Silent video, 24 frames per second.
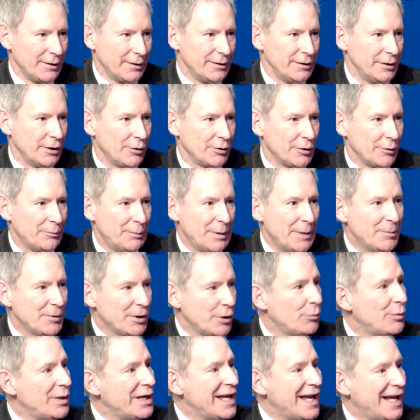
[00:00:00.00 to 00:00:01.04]
the people
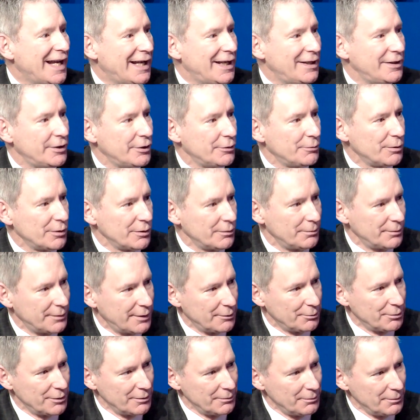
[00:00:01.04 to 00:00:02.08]
that we had that
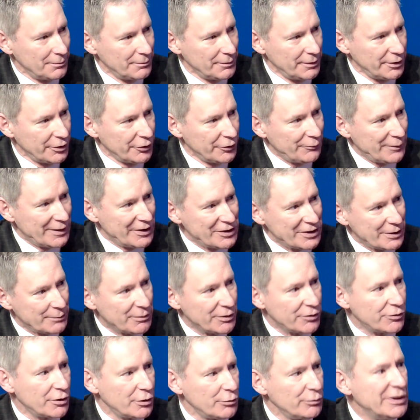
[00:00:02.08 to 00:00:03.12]
were interfacing
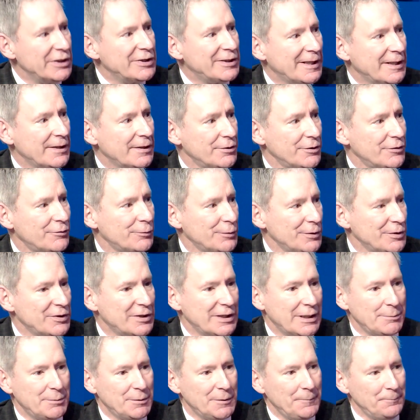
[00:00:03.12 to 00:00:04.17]
with our retailers, for
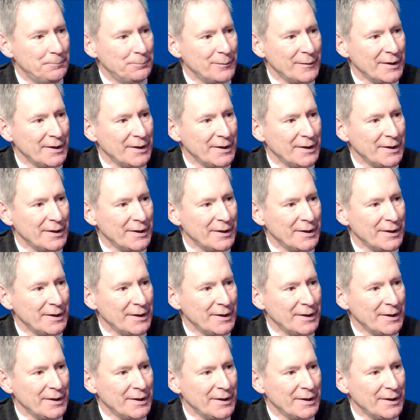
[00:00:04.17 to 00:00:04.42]
example,